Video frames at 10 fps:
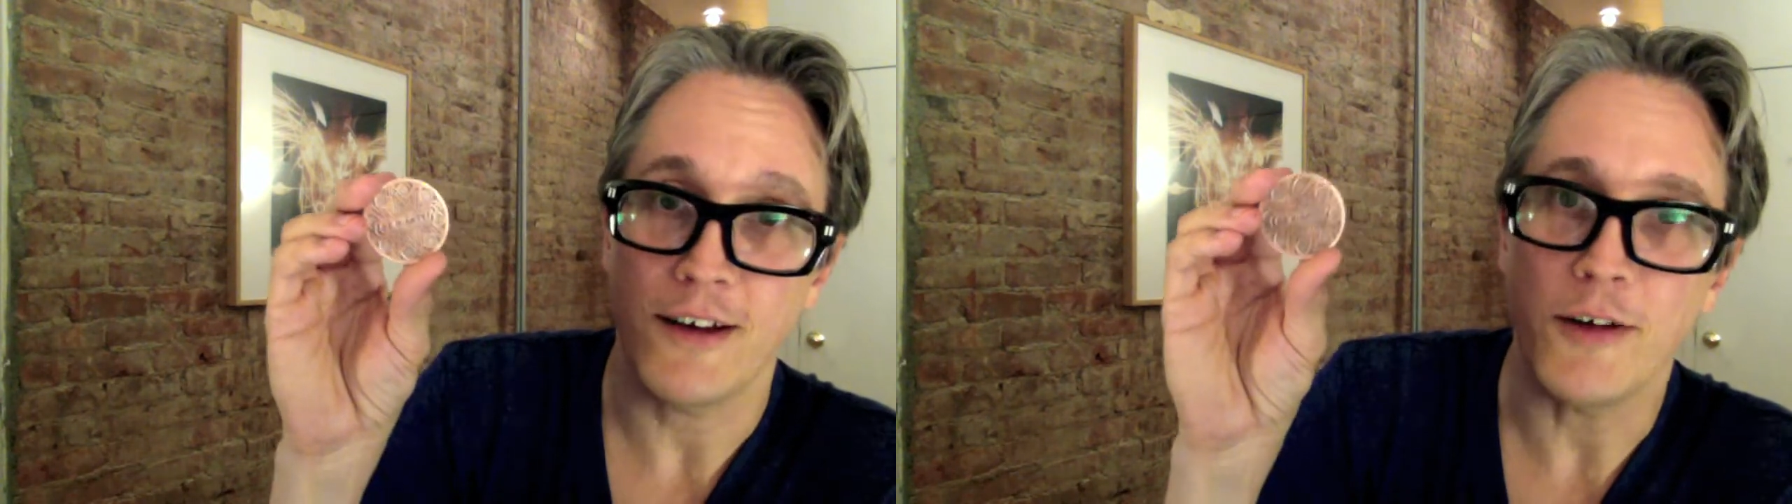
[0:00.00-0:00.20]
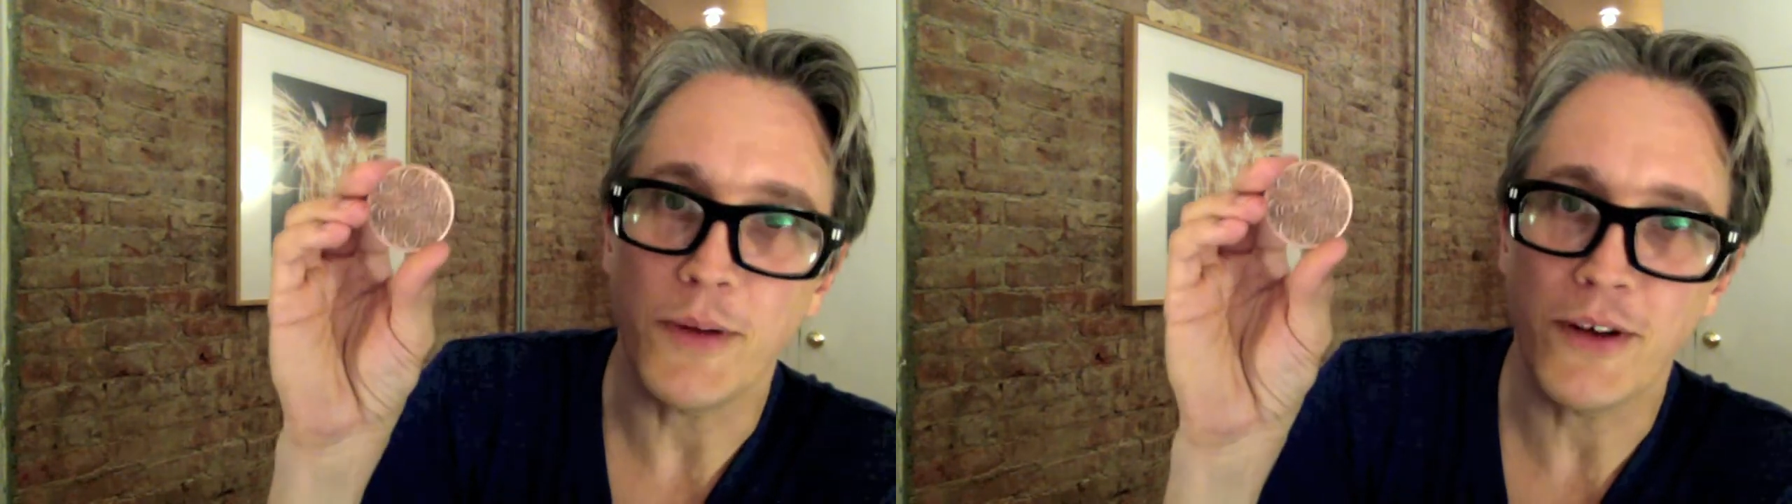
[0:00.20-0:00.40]

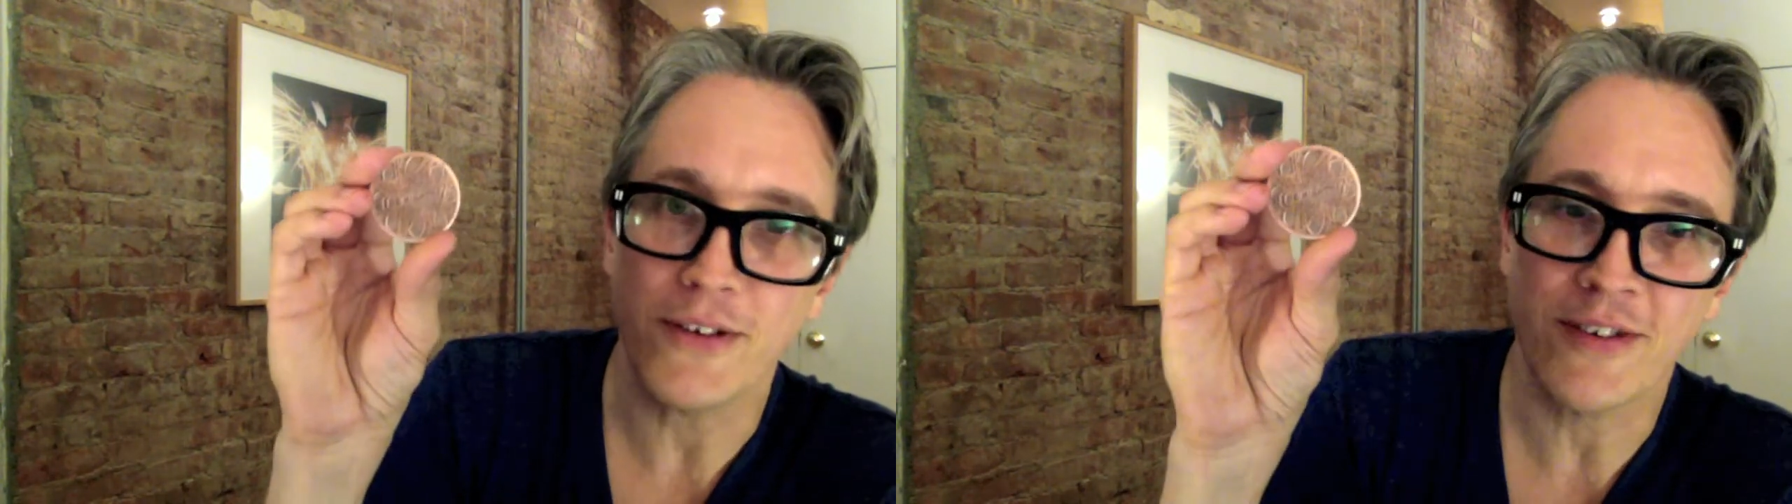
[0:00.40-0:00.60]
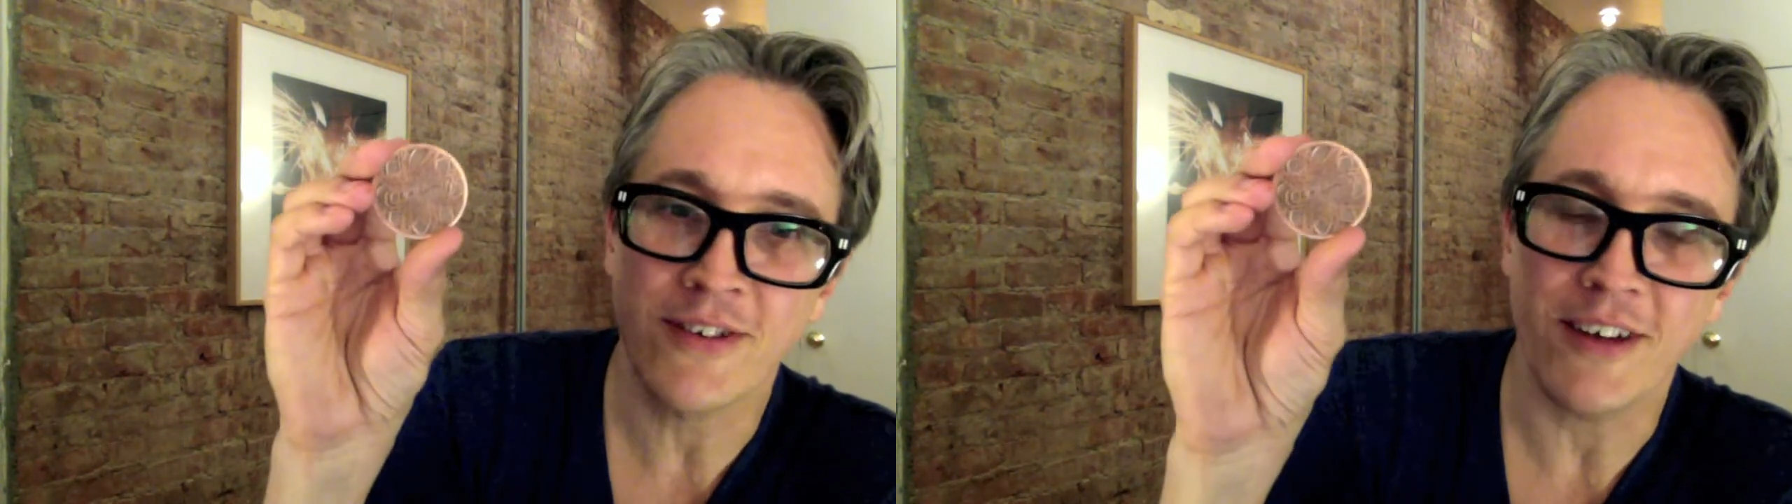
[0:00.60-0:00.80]

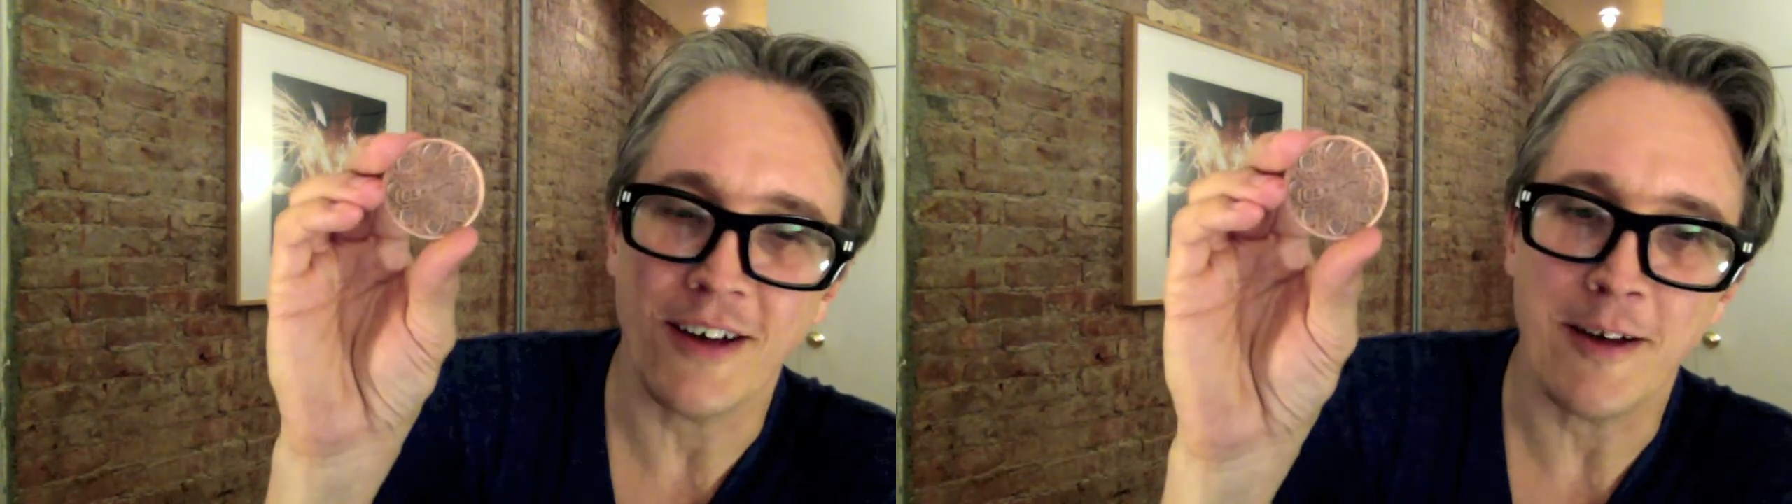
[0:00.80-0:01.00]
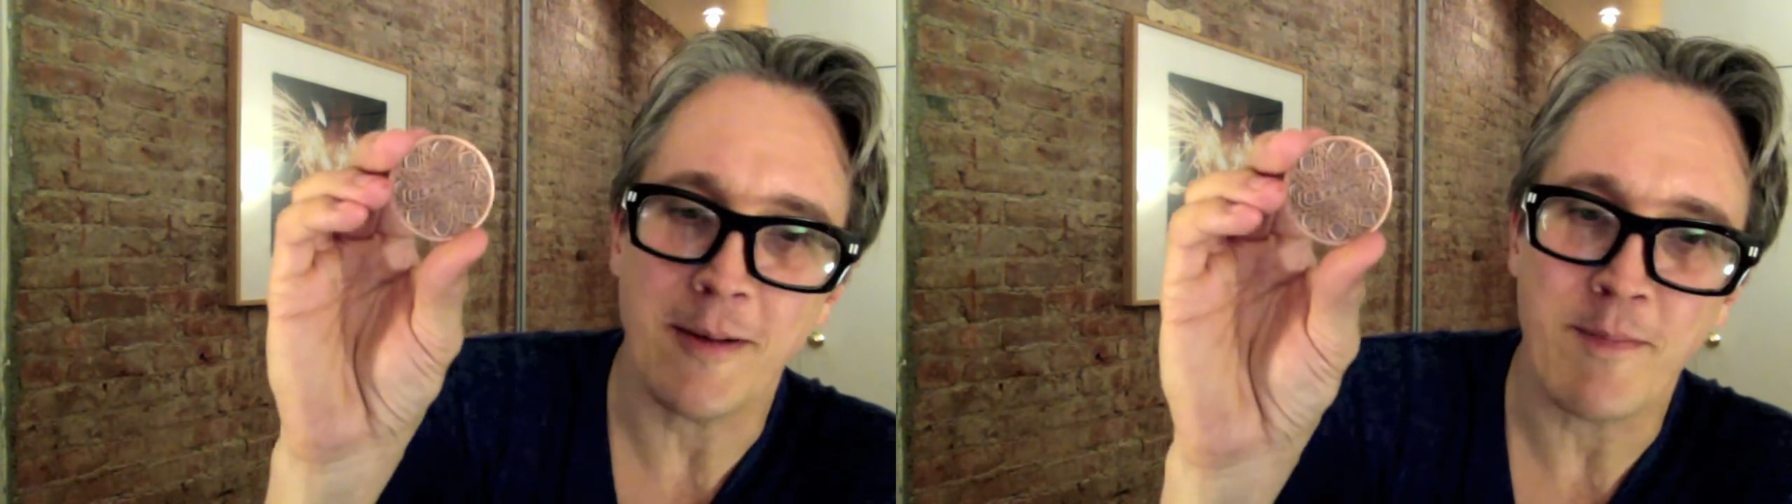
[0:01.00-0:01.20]
almost.
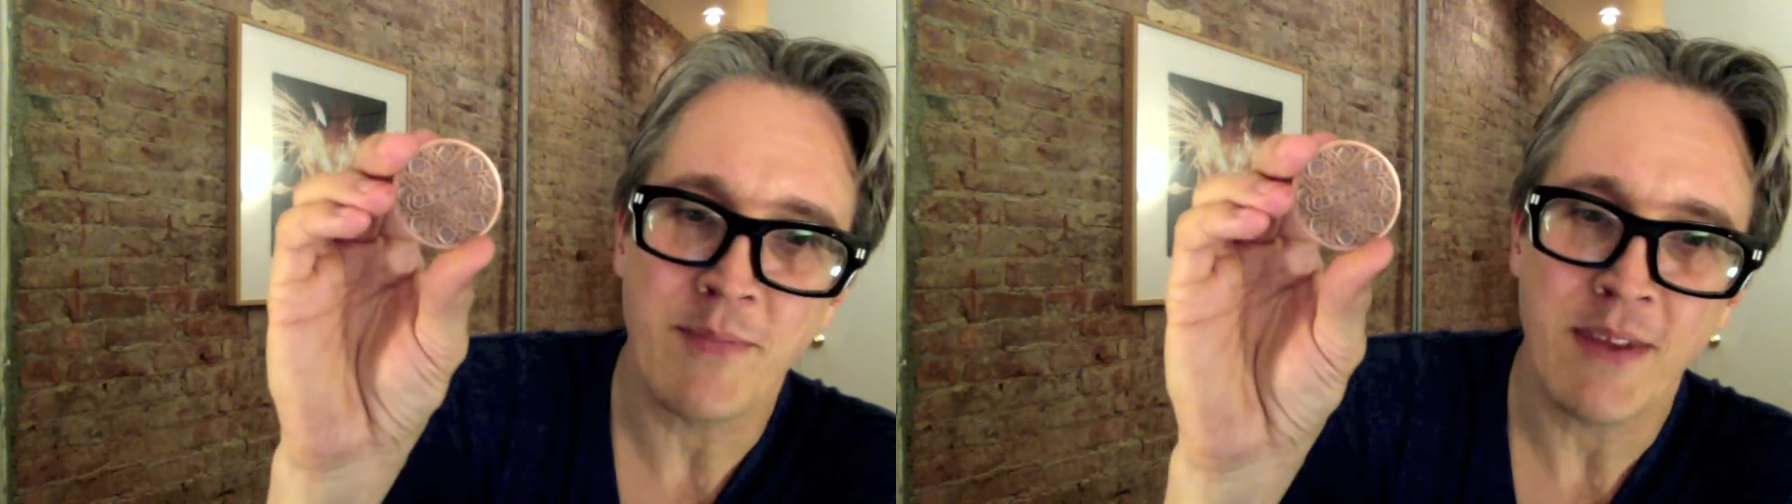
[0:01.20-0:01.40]
Um,